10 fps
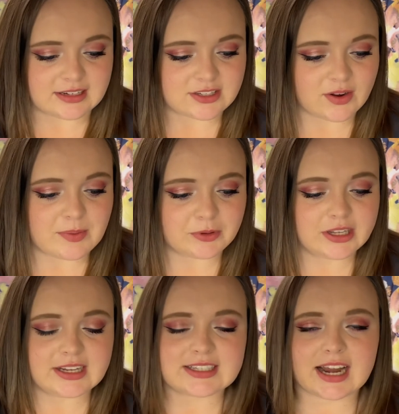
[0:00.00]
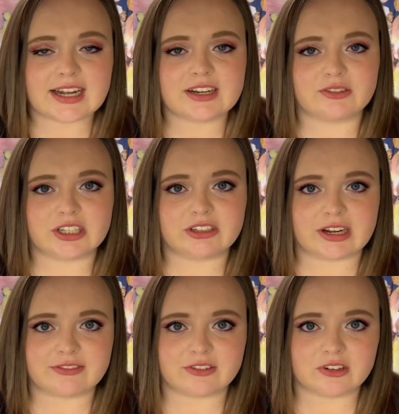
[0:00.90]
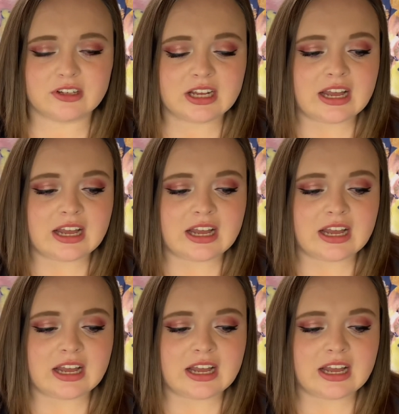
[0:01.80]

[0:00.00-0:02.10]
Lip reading: So I'm really excited and really grateful.